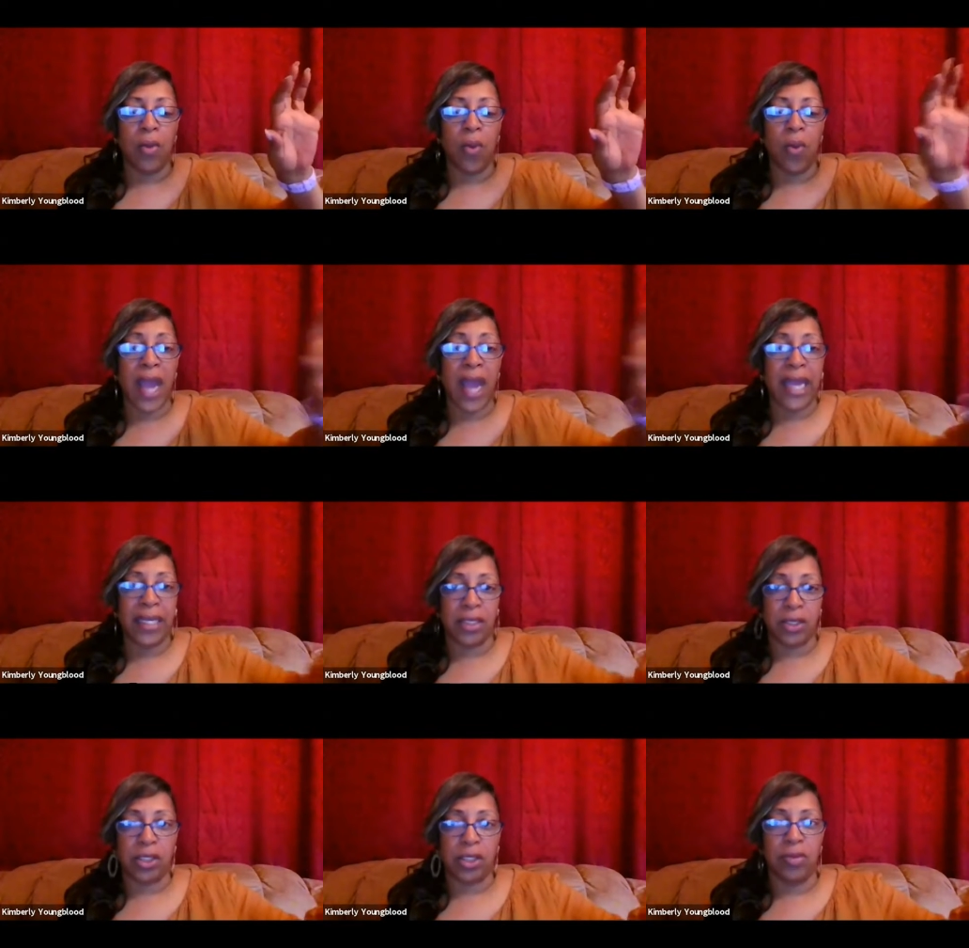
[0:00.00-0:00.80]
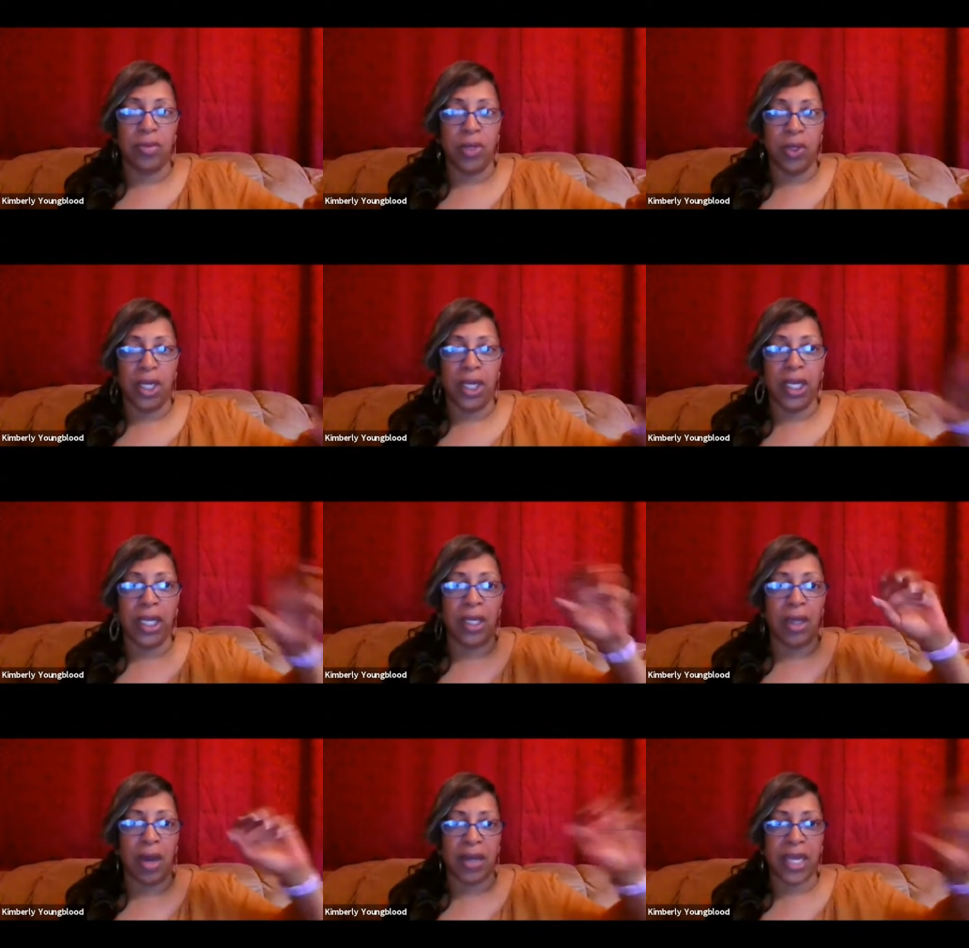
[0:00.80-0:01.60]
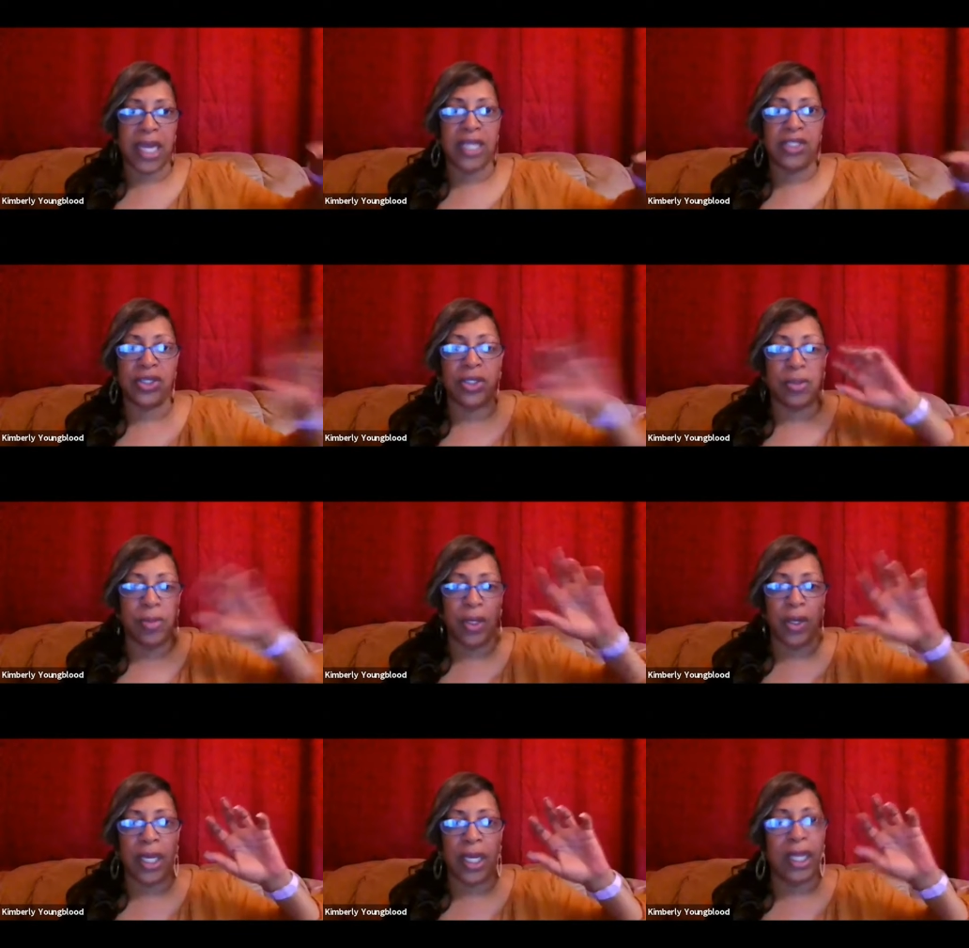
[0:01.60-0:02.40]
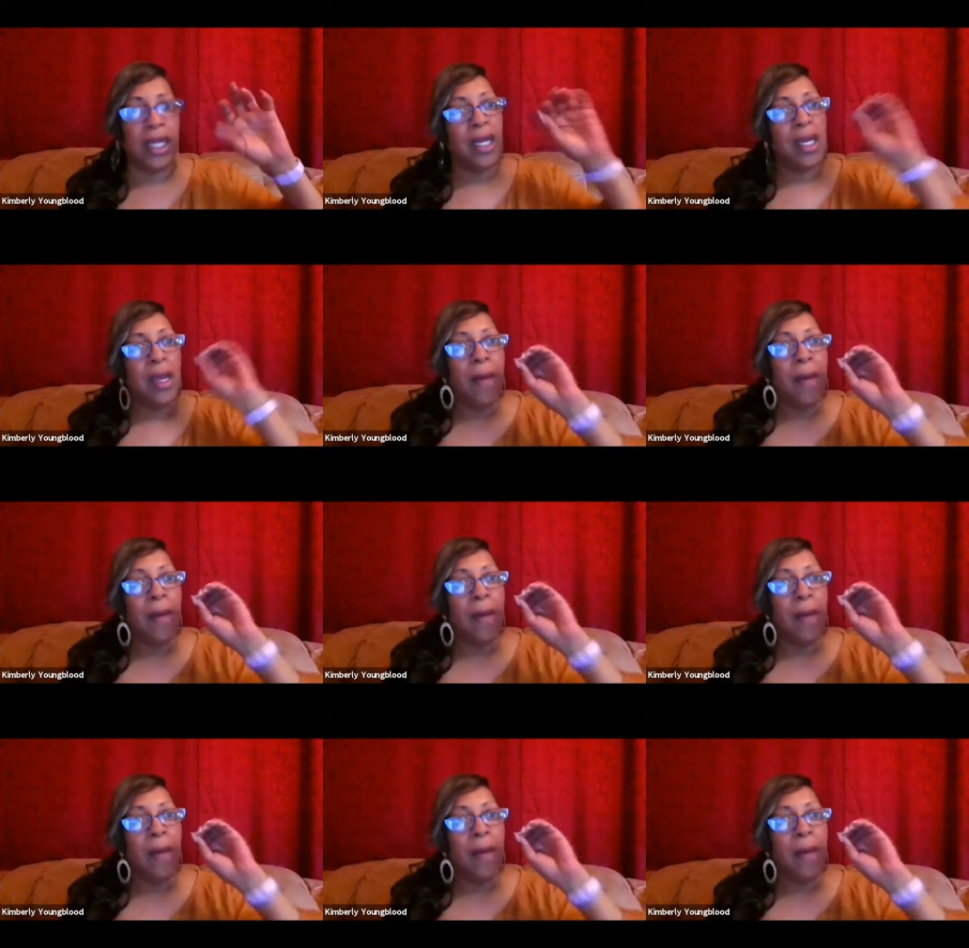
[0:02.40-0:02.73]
white community, Caucasian community.